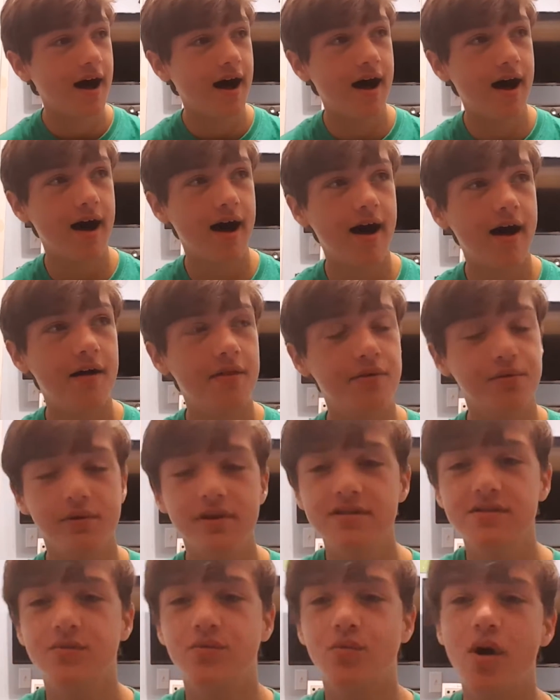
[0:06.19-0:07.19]
Uh, the
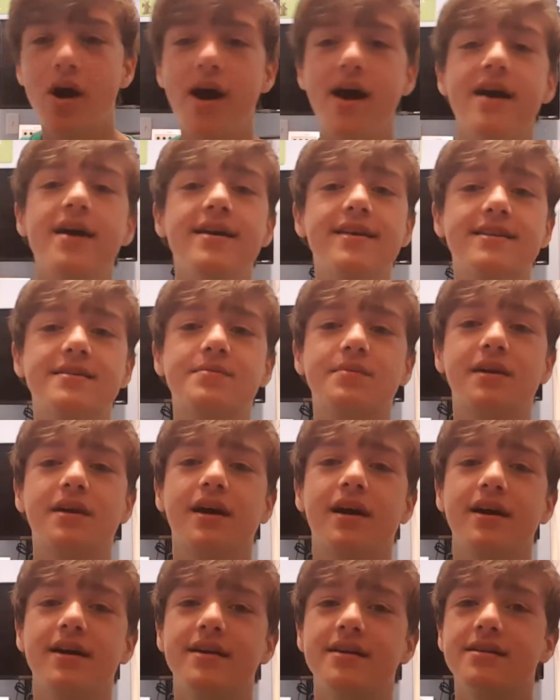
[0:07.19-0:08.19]
reason why is
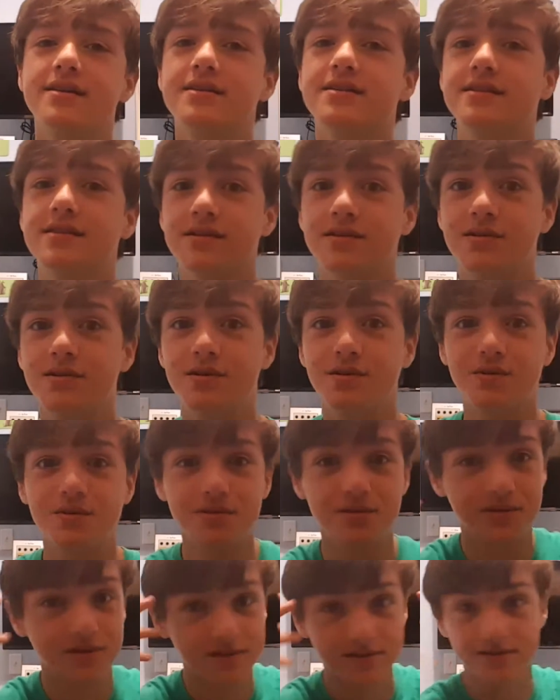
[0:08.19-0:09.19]
because, you
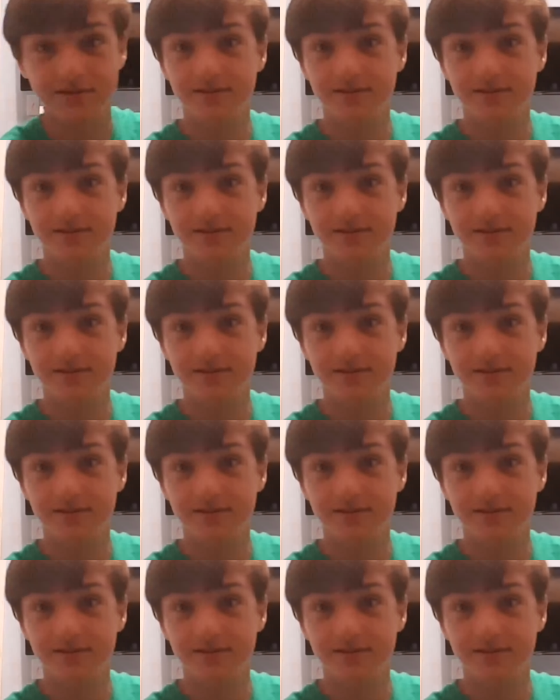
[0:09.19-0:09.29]
know,